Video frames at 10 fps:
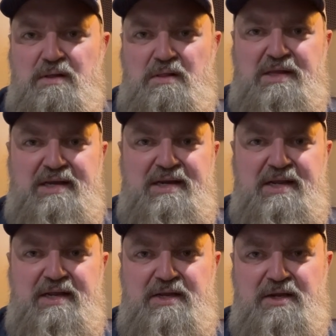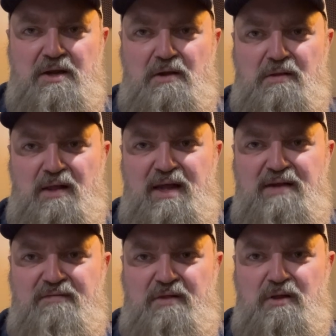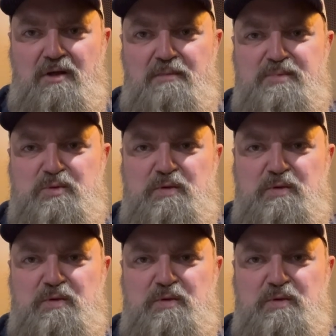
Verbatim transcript: leading young life clubs